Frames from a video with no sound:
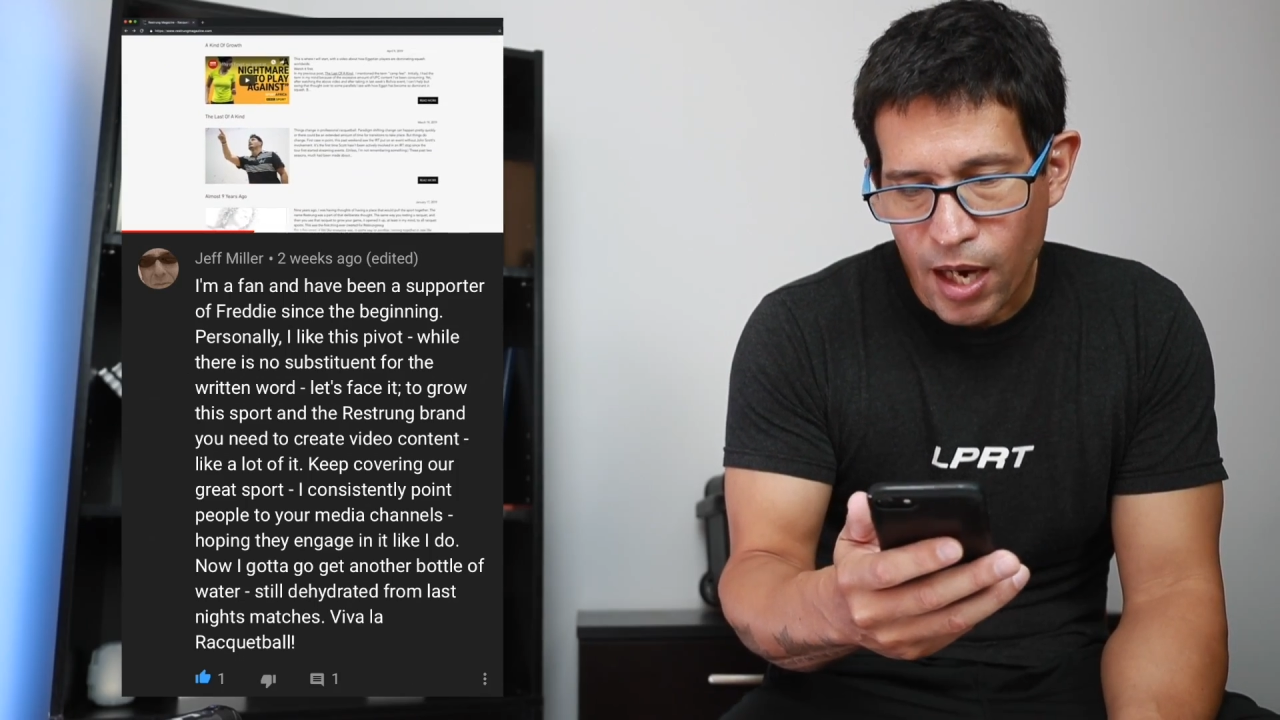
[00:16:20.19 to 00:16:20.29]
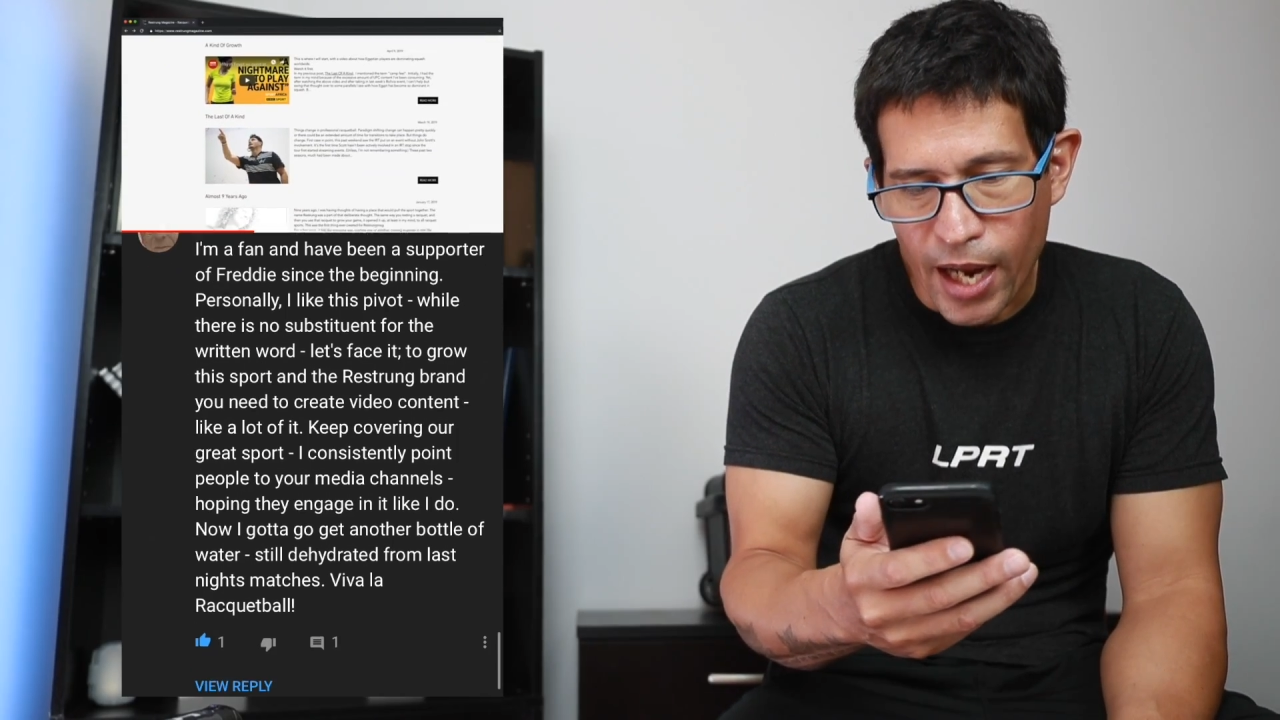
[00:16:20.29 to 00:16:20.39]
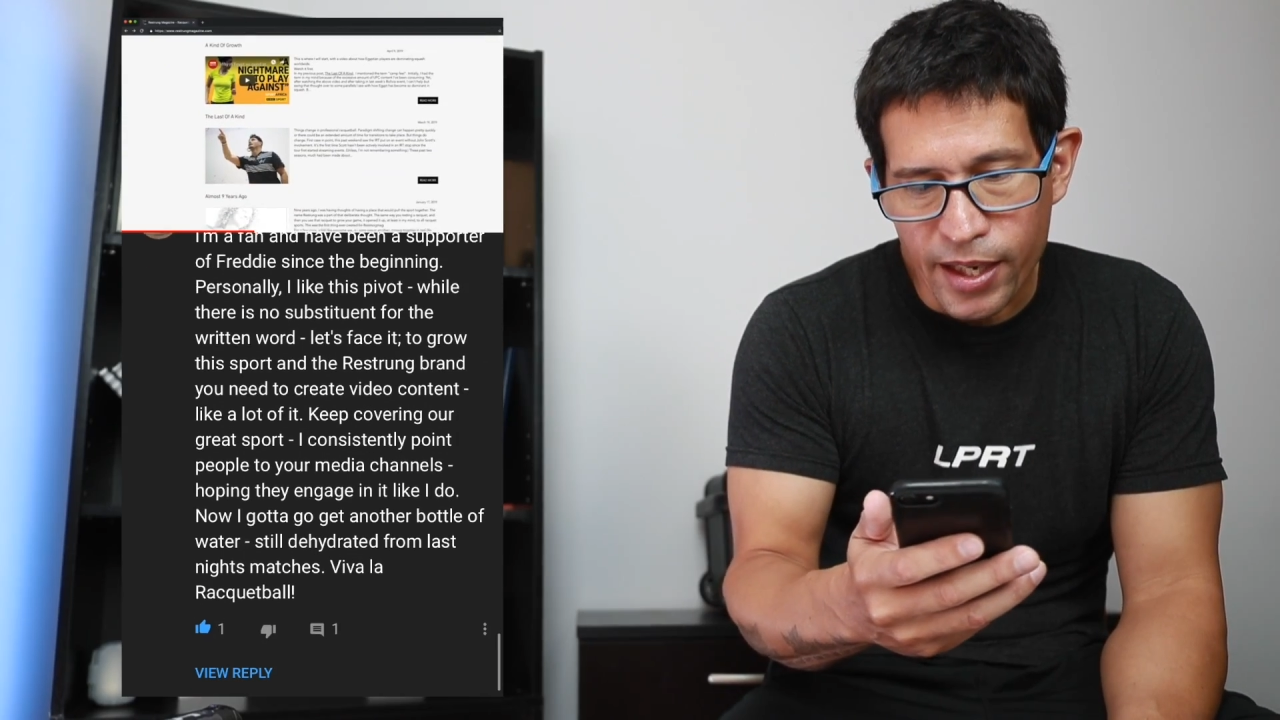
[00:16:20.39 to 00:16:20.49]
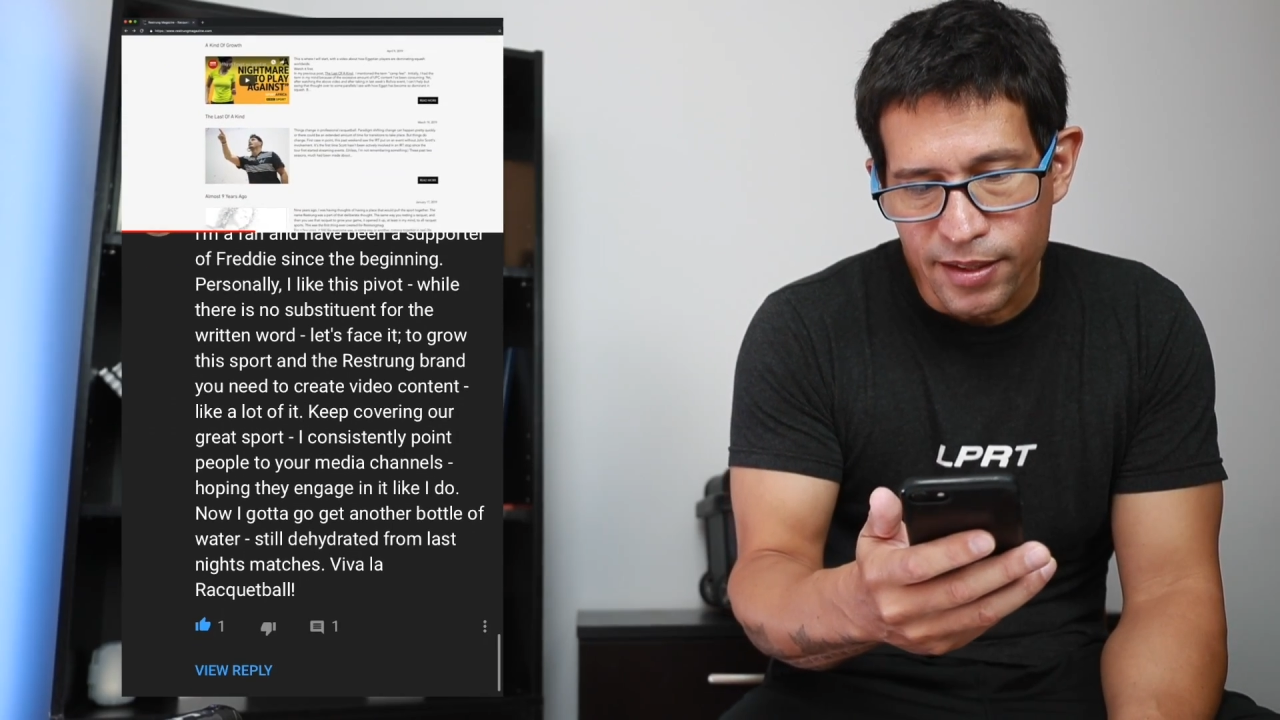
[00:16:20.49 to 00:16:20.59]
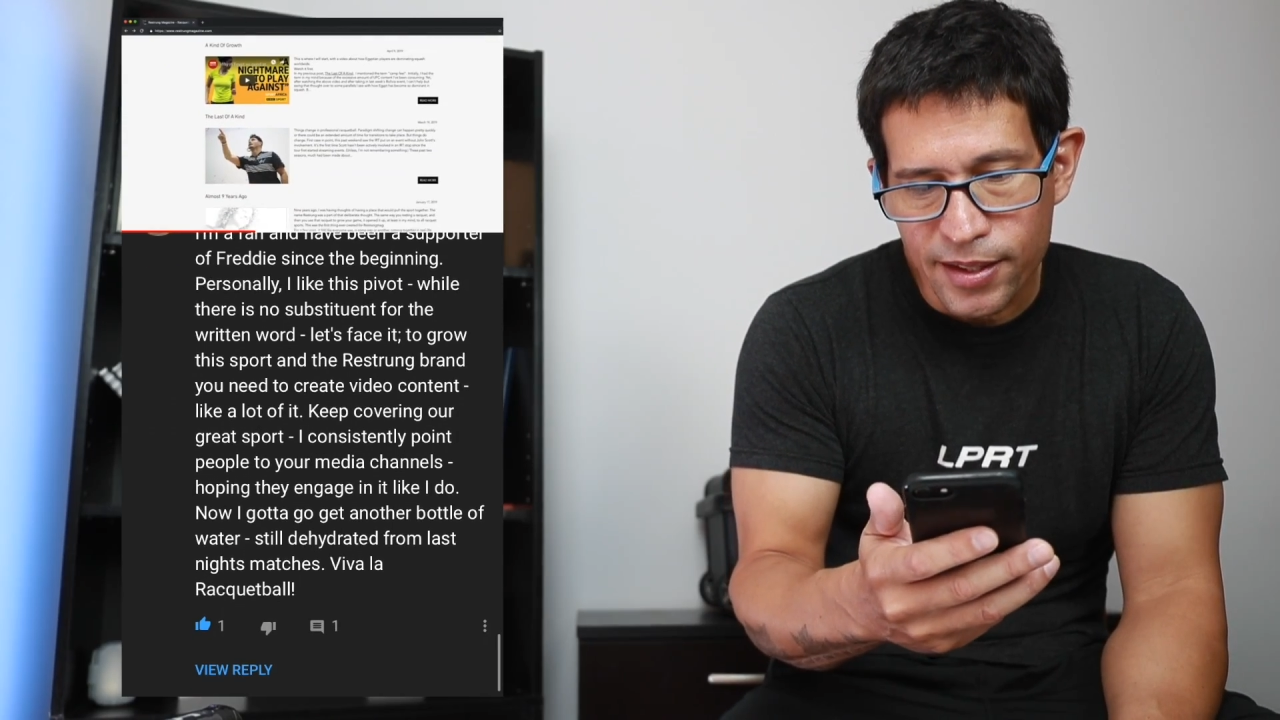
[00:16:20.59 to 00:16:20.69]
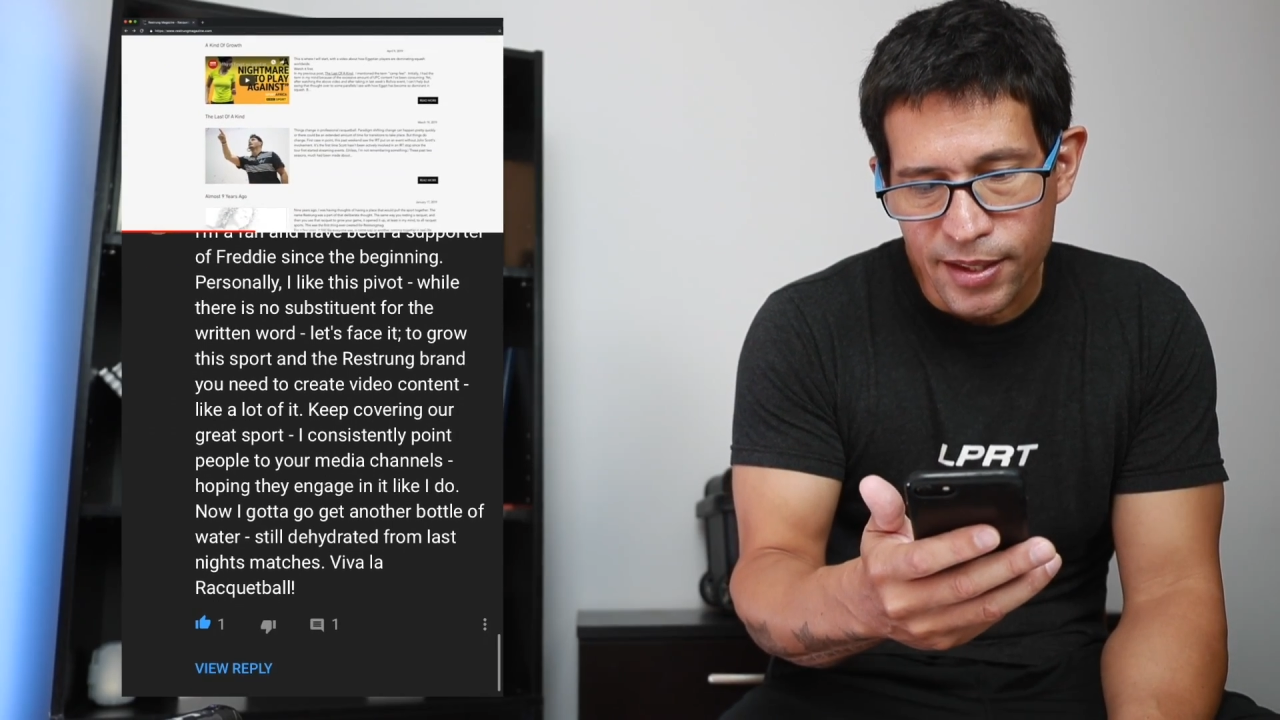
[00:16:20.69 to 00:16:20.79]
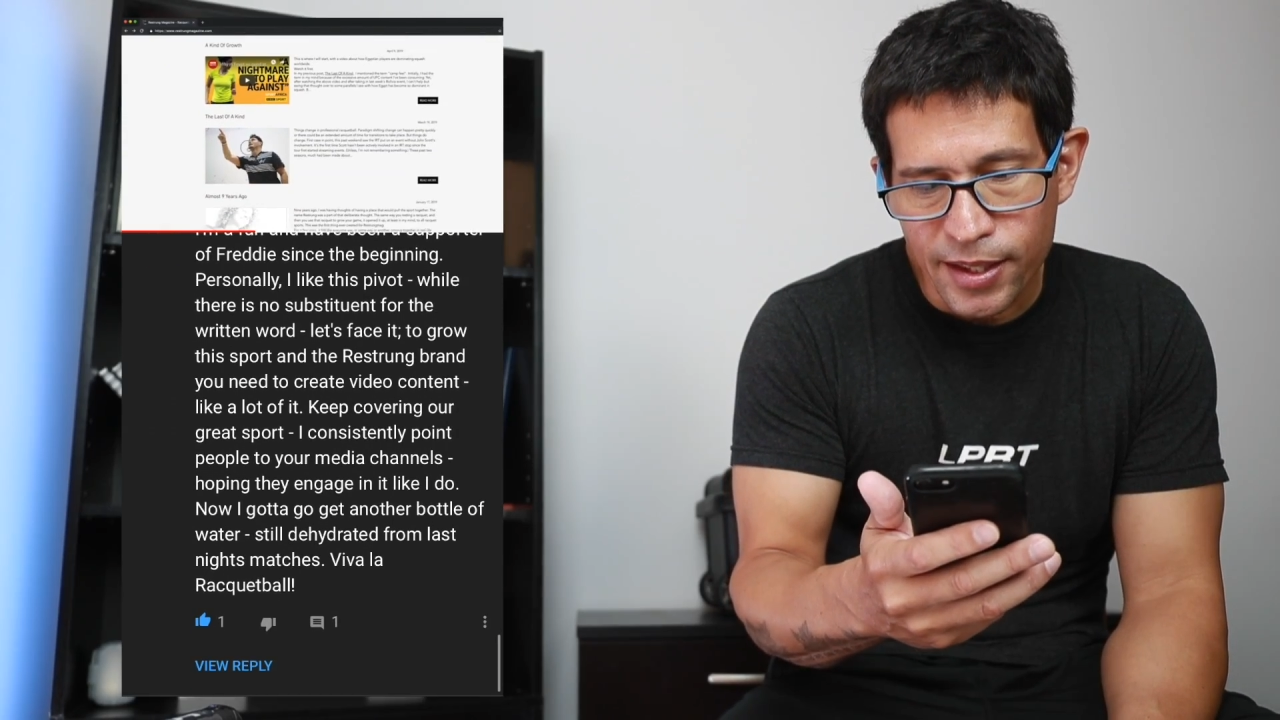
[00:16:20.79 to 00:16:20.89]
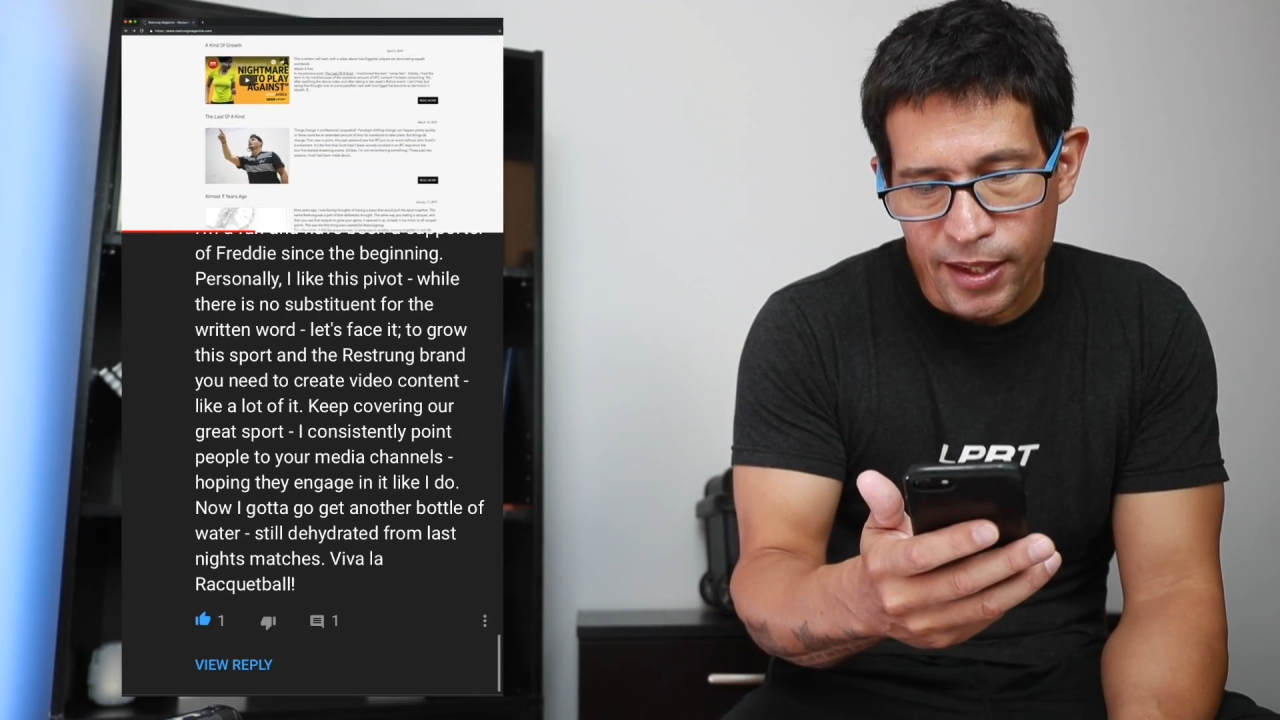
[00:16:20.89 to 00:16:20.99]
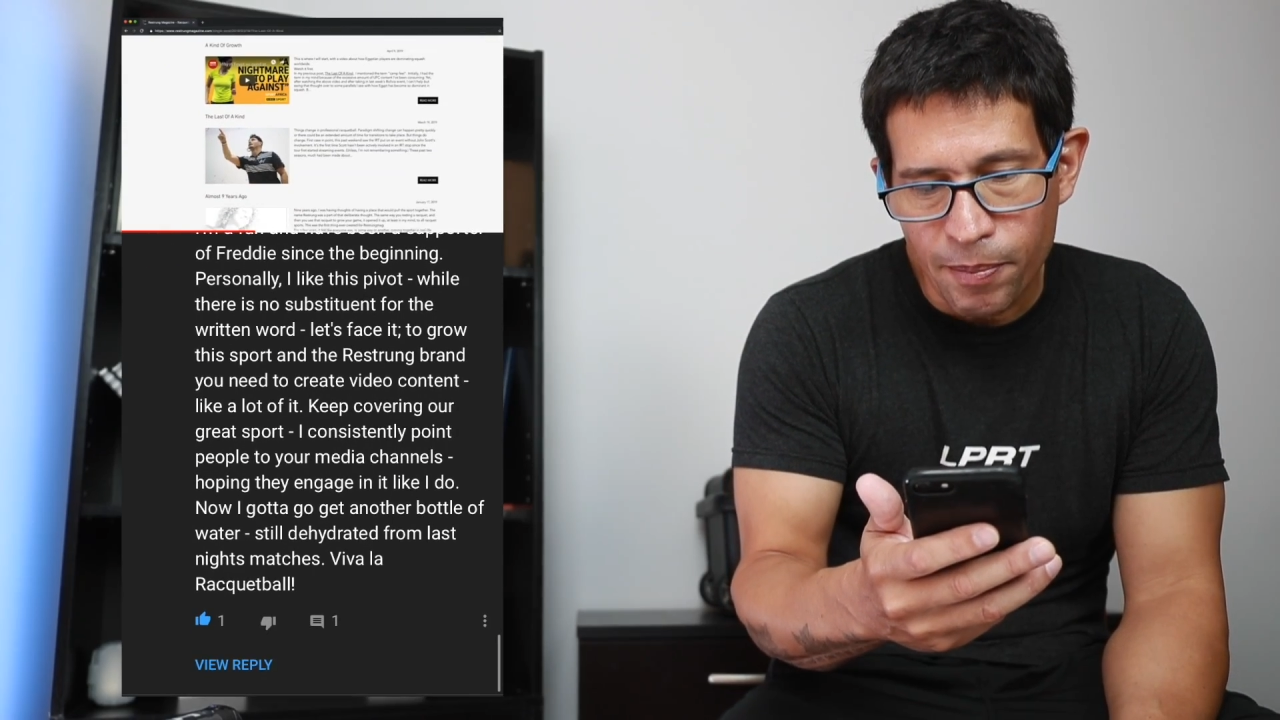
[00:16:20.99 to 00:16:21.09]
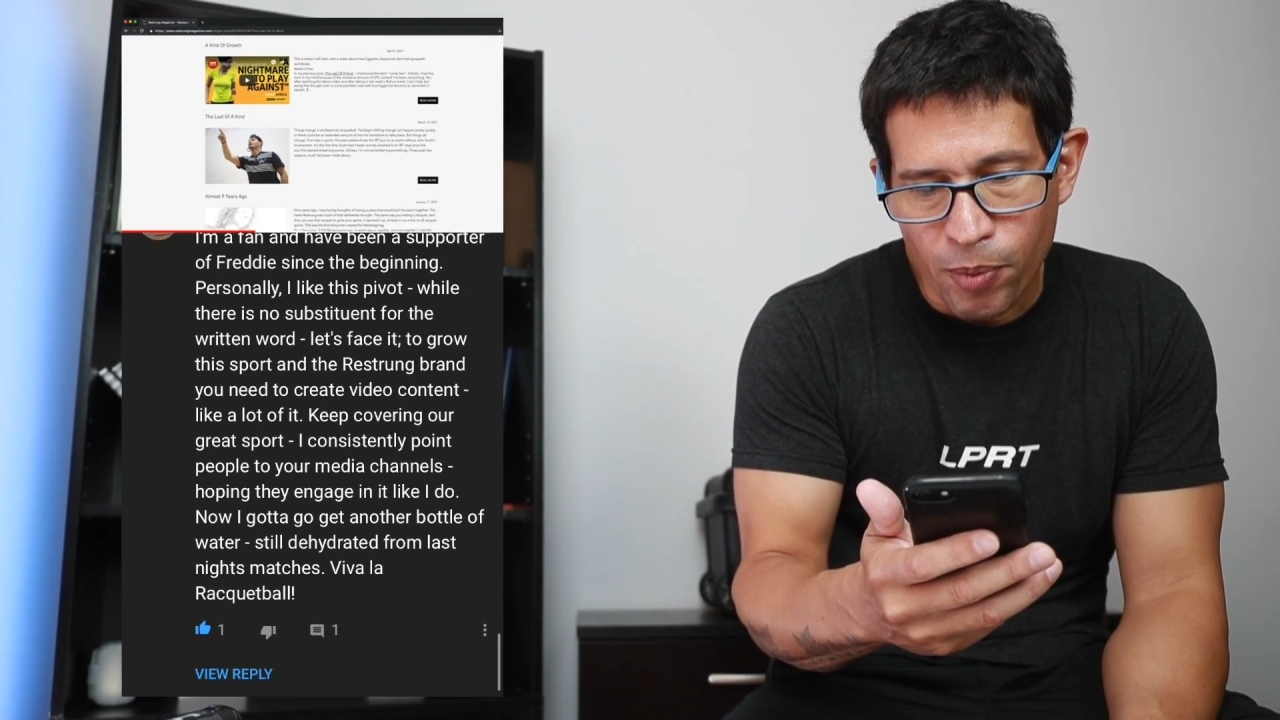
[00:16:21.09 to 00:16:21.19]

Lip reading: I consistently